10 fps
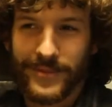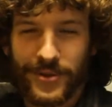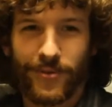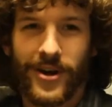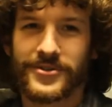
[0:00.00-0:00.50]

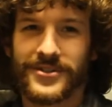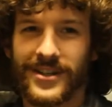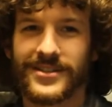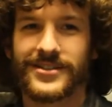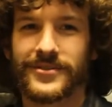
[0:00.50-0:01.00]
Mr. Rogers
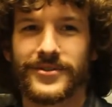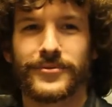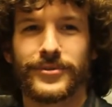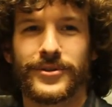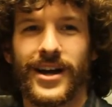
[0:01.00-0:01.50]
doesn't live in
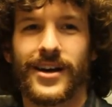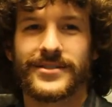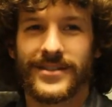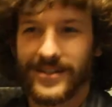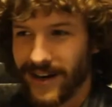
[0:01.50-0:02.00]
a real
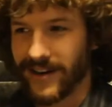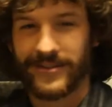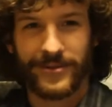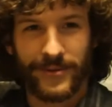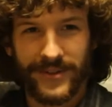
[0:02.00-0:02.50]
house in a
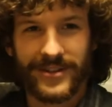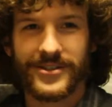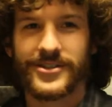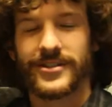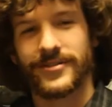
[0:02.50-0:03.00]
tiny little
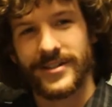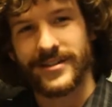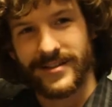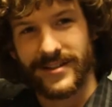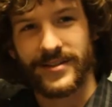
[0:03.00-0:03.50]
village.
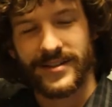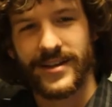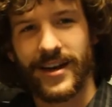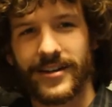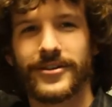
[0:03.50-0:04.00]
he's, it's a
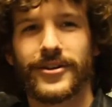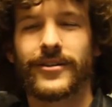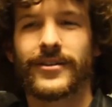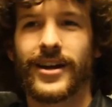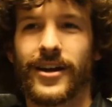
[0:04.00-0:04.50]
set, you
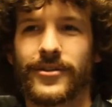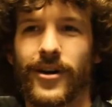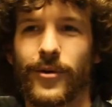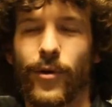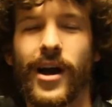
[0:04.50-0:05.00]
know. And I
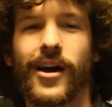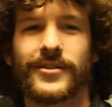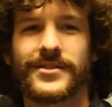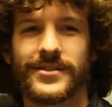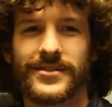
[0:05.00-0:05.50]
thought,
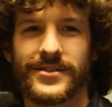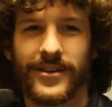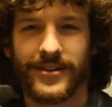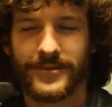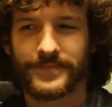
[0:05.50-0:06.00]
wow, this is
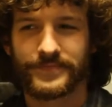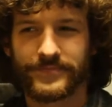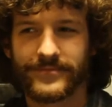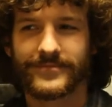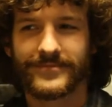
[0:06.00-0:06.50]

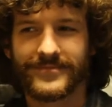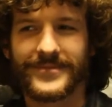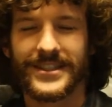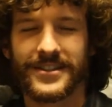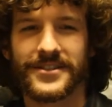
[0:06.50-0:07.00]

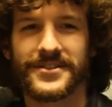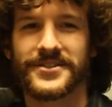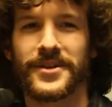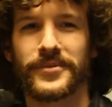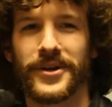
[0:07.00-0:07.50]
this
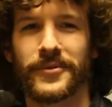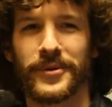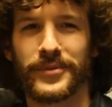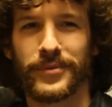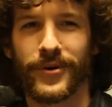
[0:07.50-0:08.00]
is something I
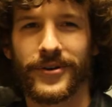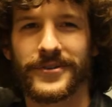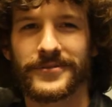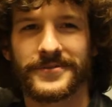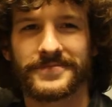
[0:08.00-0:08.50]
want to be a part
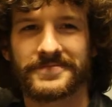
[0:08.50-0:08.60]
of.